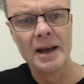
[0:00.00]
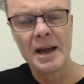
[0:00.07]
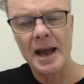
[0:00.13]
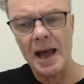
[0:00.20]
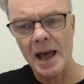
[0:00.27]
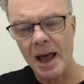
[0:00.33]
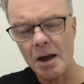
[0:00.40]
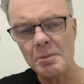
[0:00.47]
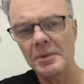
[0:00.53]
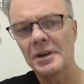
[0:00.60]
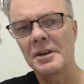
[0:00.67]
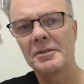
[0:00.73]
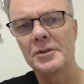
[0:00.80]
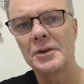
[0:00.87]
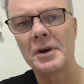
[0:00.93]
How
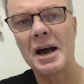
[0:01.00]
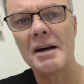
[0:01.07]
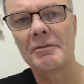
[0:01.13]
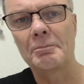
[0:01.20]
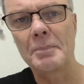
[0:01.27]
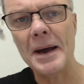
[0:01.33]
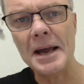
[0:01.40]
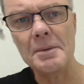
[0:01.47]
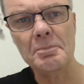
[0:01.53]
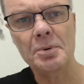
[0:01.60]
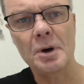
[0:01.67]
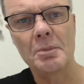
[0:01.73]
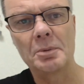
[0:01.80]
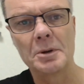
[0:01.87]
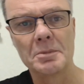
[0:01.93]
many of you have back
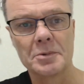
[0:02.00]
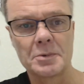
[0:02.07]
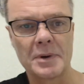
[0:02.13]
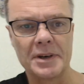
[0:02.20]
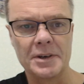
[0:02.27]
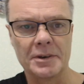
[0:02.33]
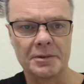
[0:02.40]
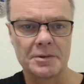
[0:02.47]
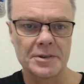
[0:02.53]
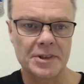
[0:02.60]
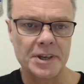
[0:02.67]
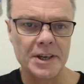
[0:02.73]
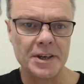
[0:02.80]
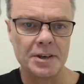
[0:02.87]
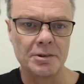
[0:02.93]
problems when you're a
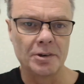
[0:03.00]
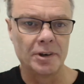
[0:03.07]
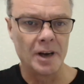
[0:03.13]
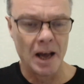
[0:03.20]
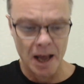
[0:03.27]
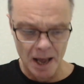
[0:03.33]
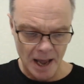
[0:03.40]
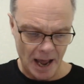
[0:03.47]
senior runner?